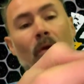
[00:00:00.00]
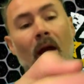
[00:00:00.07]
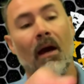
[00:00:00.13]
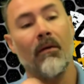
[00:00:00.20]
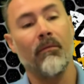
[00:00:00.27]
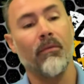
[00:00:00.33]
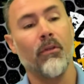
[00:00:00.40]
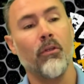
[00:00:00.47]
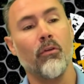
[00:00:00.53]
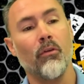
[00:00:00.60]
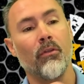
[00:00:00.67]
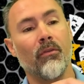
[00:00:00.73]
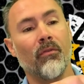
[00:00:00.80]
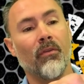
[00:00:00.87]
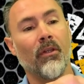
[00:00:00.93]
have a
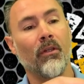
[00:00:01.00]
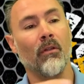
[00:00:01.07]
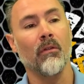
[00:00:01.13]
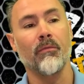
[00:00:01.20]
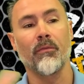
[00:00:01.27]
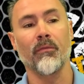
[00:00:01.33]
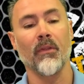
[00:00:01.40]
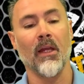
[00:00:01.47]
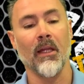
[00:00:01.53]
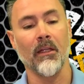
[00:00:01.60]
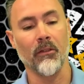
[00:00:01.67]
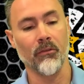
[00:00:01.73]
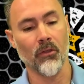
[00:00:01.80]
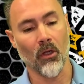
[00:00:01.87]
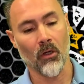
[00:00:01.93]
good seal if you're flying in
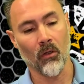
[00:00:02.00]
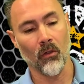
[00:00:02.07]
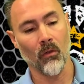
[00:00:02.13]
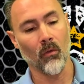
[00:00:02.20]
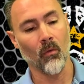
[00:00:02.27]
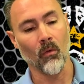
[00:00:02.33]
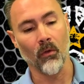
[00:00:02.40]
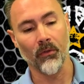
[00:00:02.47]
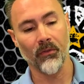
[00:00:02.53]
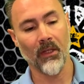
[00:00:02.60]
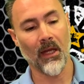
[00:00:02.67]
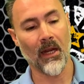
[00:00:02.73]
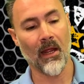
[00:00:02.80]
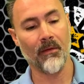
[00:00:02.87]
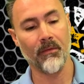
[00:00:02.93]
a tunnel or
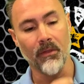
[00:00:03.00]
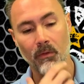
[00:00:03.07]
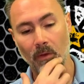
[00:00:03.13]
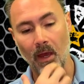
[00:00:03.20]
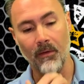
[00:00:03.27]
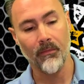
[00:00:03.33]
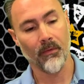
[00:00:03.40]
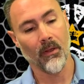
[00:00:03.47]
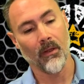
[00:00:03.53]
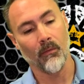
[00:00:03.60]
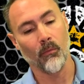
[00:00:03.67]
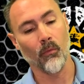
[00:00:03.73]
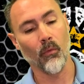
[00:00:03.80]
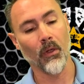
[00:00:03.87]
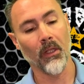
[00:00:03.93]
skydiving, you have a
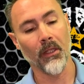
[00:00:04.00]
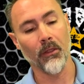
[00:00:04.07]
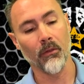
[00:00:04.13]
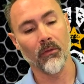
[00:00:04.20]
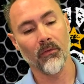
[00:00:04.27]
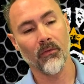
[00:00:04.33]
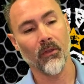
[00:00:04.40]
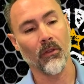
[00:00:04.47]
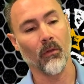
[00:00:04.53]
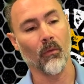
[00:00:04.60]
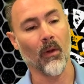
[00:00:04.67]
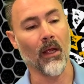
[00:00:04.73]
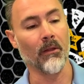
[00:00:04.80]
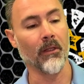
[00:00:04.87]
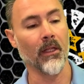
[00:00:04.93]
really good seal
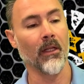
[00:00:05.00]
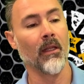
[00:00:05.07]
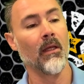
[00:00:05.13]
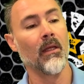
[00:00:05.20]
around it.